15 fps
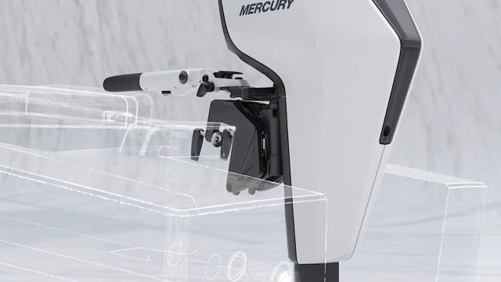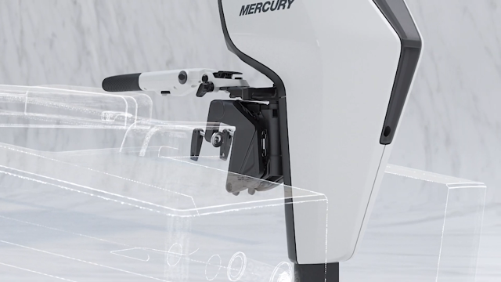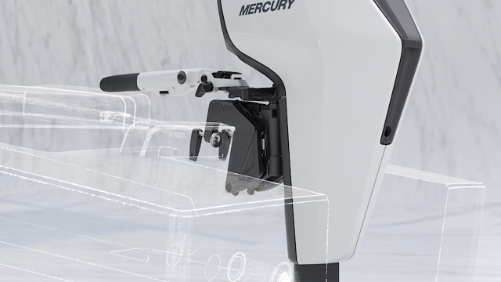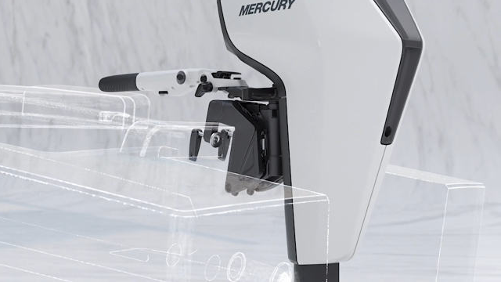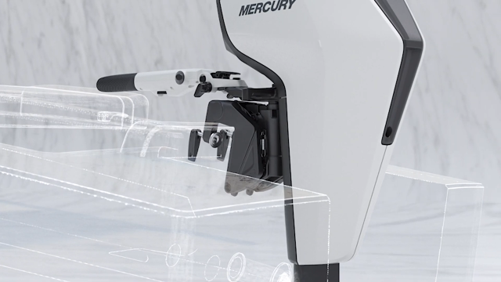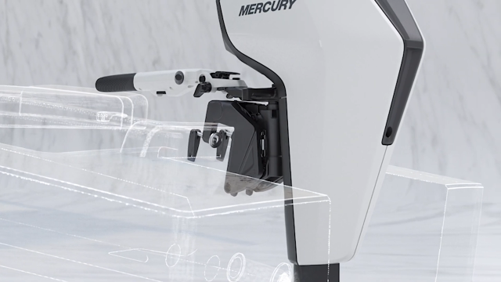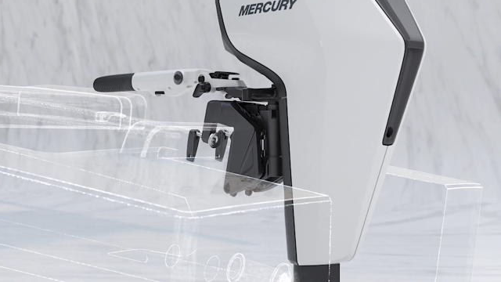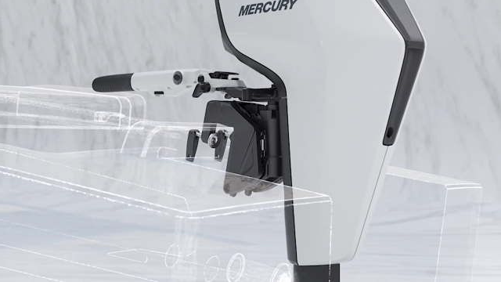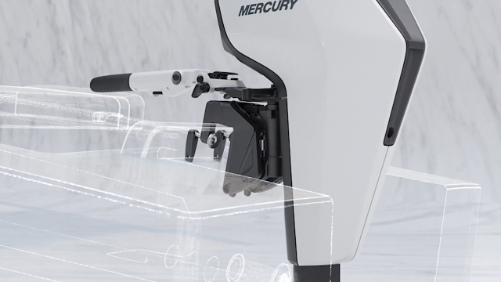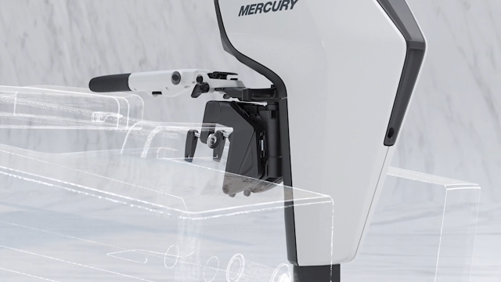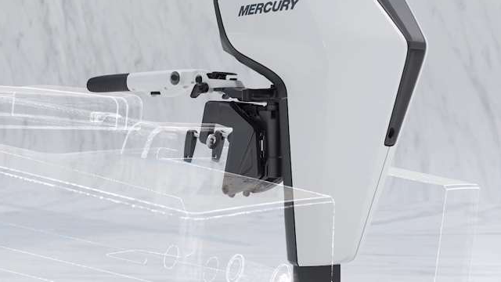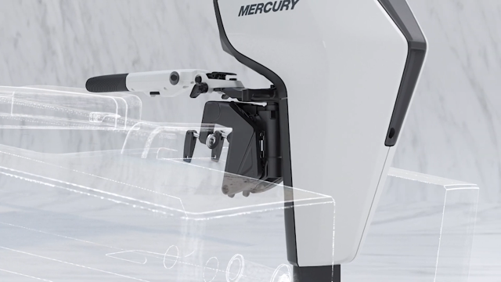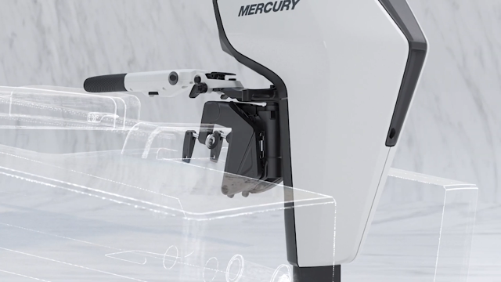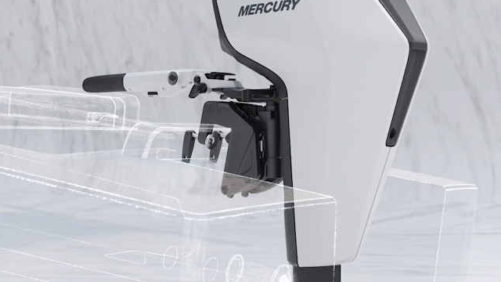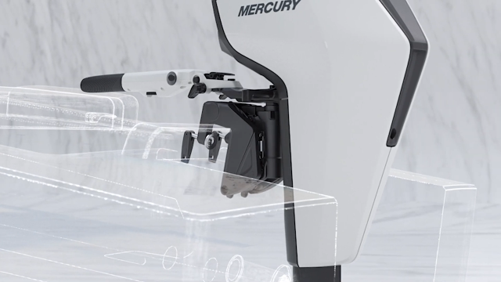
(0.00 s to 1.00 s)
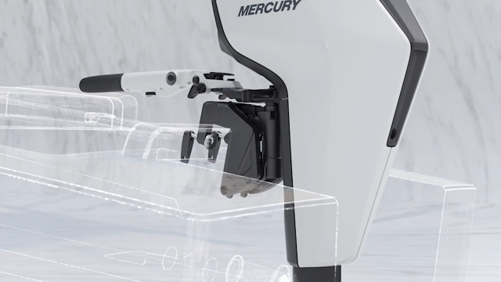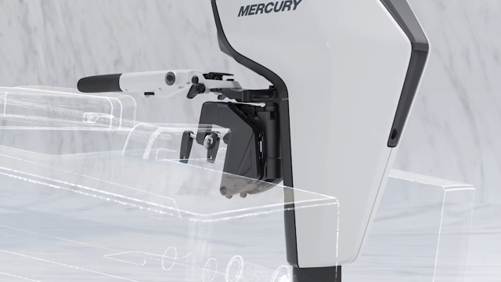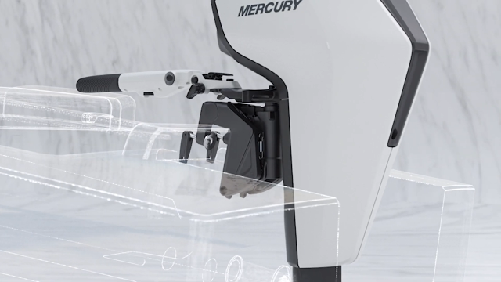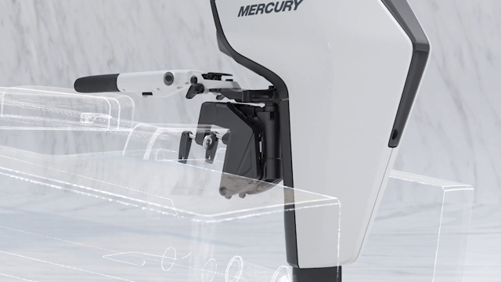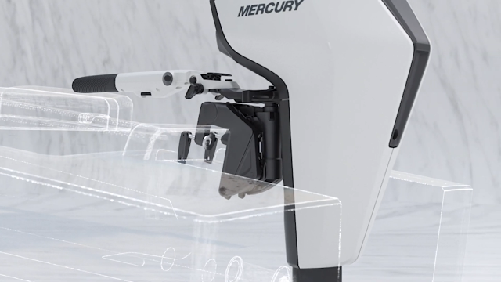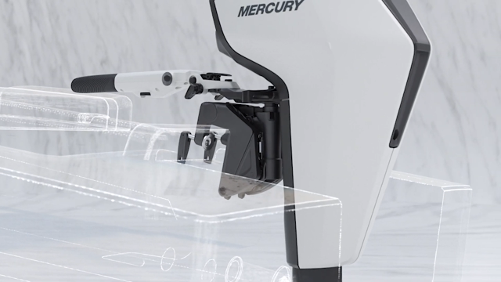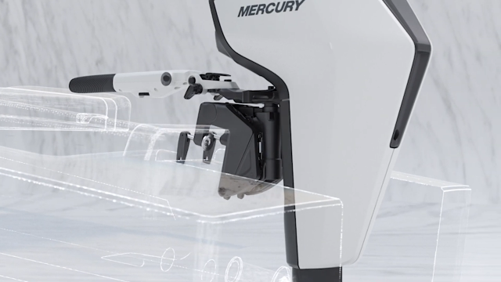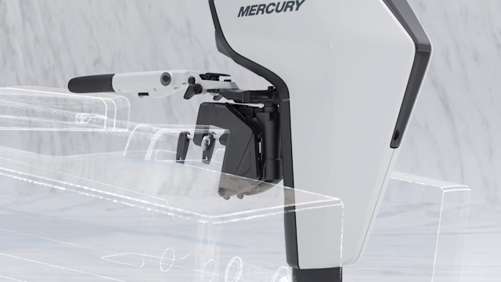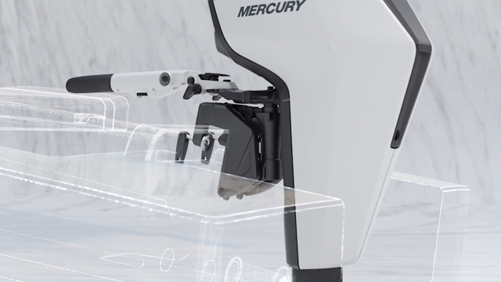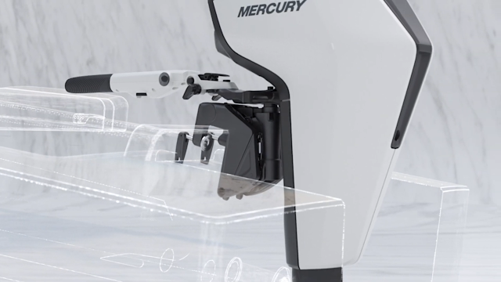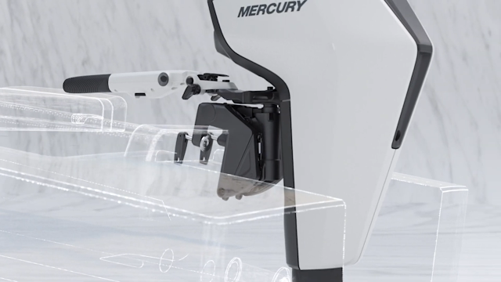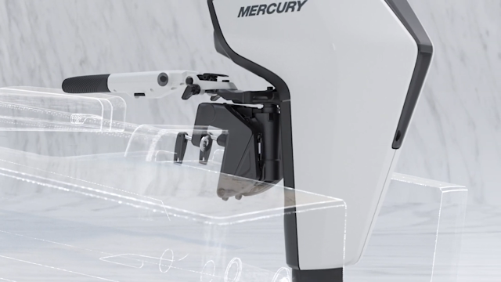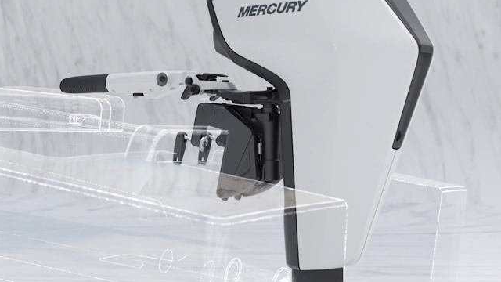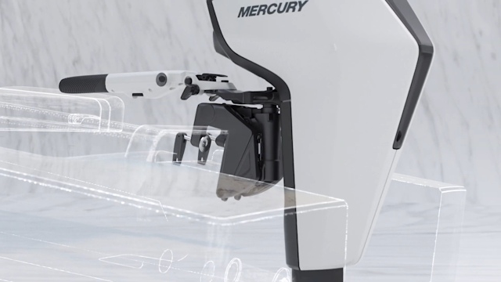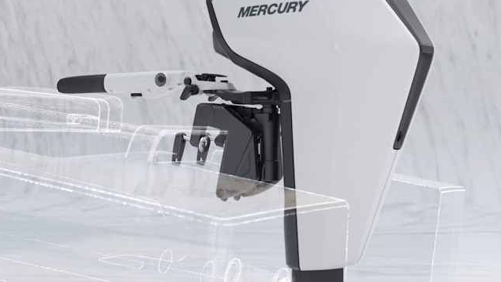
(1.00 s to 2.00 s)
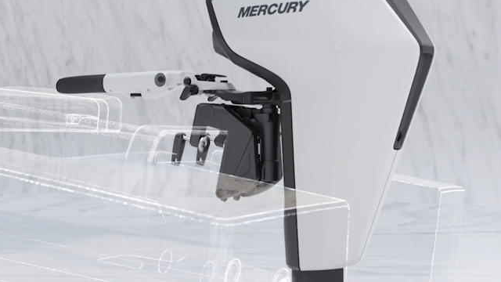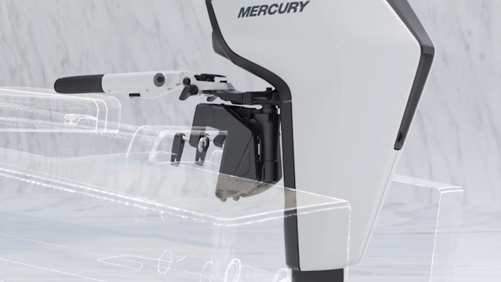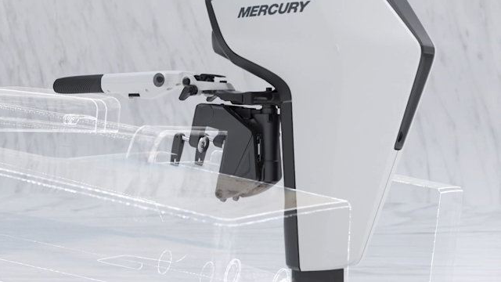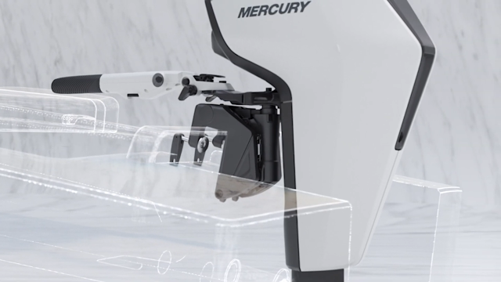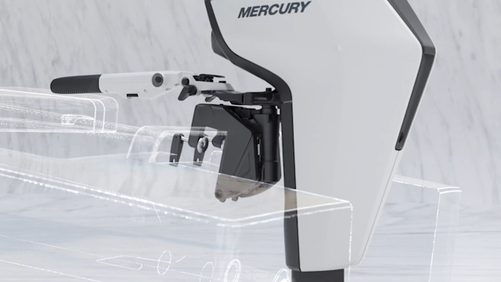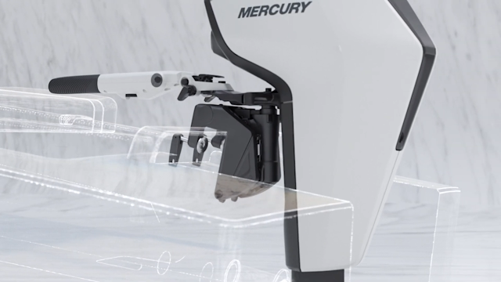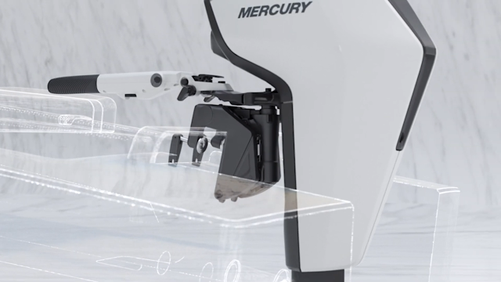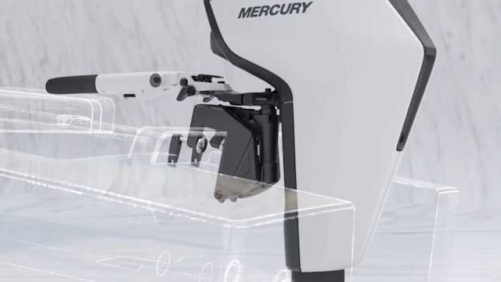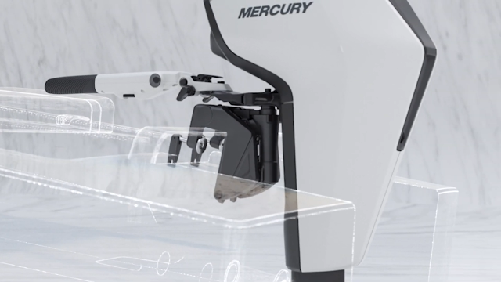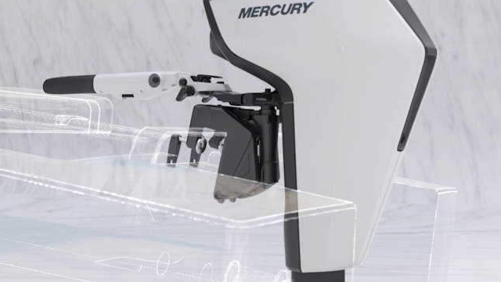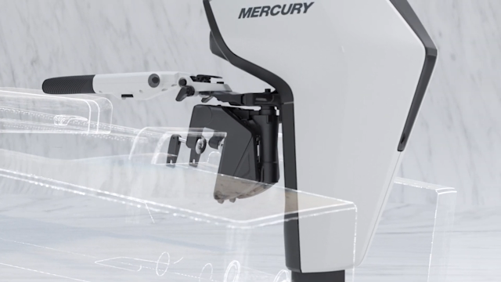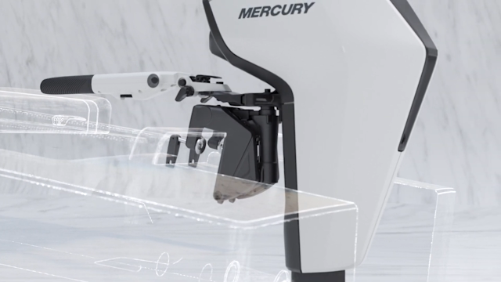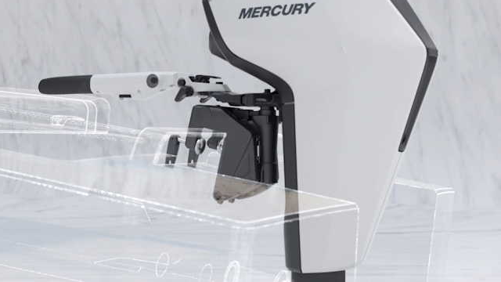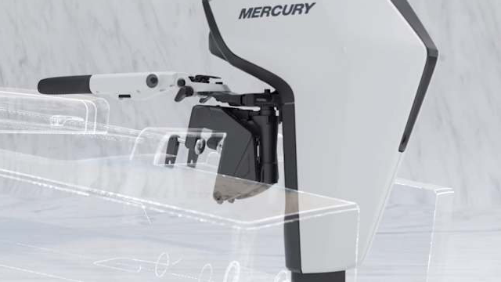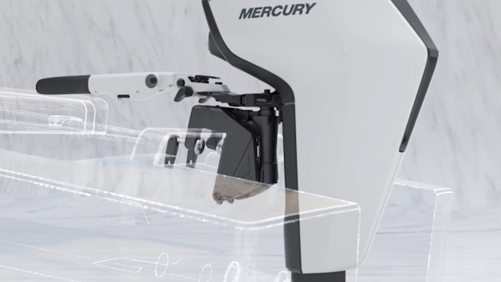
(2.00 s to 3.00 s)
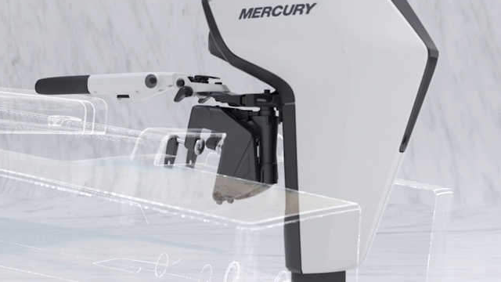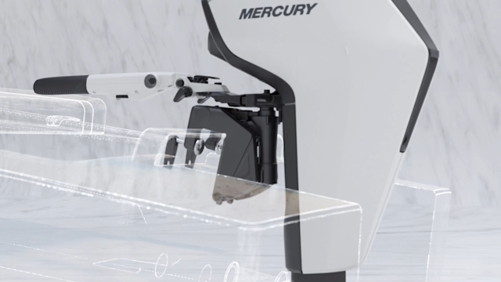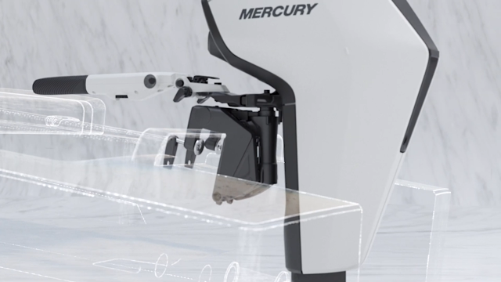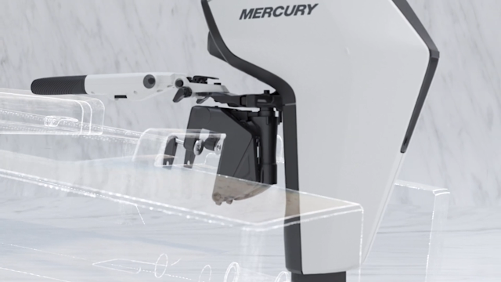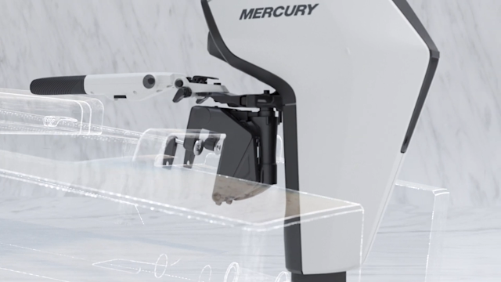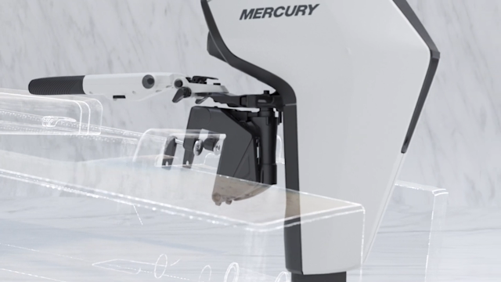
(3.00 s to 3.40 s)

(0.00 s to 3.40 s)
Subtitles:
[unreadable: no face in view]